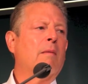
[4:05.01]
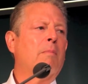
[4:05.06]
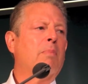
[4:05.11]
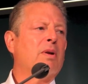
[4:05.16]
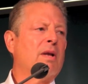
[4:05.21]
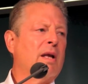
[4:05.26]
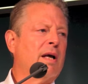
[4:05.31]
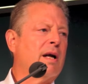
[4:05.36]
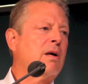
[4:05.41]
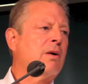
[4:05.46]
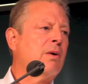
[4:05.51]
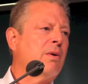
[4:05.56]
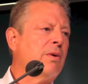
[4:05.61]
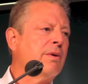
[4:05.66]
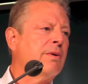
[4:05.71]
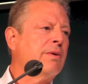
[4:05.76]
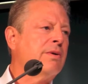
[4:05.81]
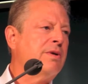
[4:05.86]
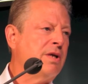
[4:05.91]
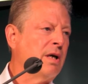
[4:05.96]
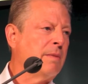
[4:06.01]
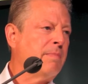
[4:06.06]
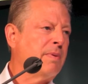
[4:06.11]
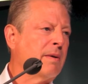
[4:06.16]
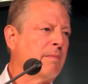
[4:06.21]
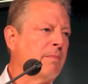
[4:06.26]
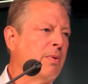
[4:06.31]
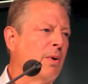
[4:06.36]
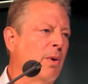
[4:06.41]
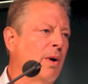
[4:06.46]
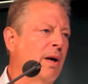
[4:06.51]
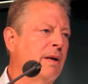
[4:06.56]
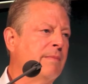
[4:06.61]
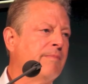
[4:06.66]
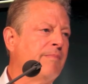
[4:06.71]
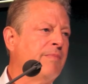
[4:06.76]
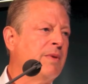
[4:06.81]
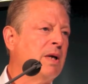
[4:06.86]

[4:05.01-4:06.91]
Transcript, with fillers: a political tipping point